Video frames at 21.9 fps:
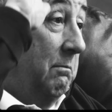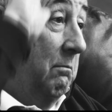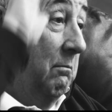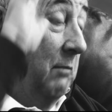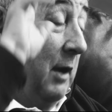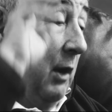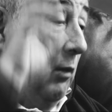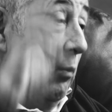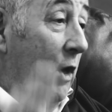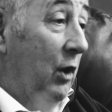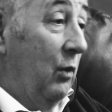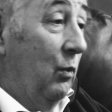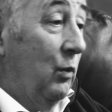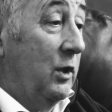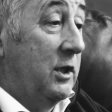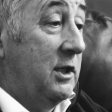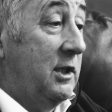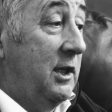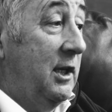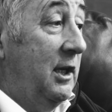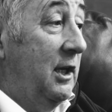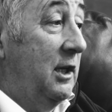my work was
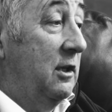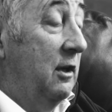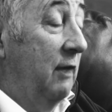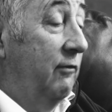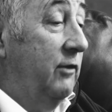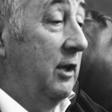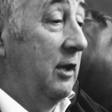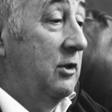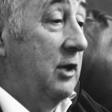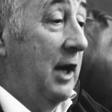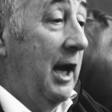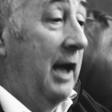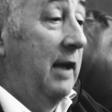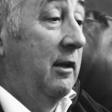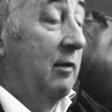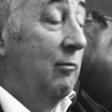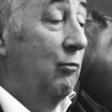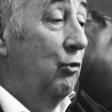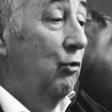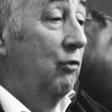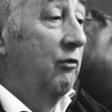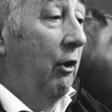serious enough to try
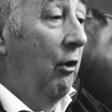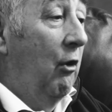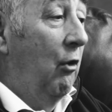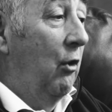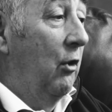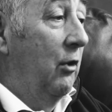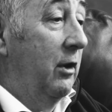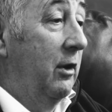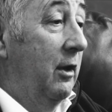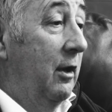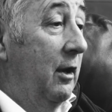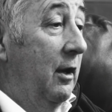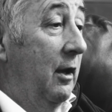to move it on.